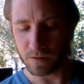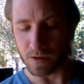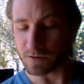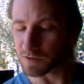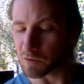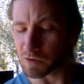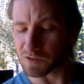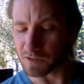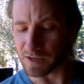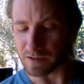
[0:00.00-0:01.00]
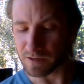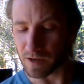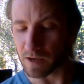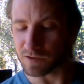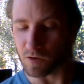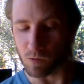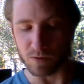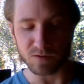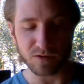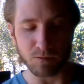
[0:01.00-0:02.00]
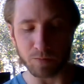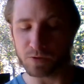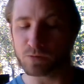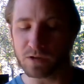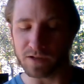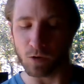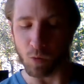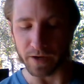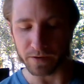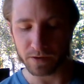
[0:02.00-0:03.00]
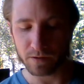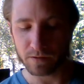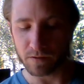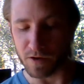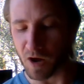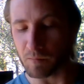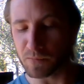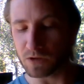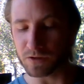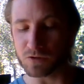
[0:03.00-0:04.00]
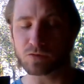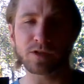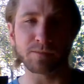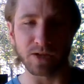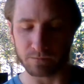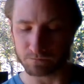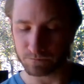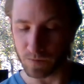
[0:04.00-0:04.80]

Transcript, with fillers: And so our state, and yours, will be really awake, and not merely dreaming,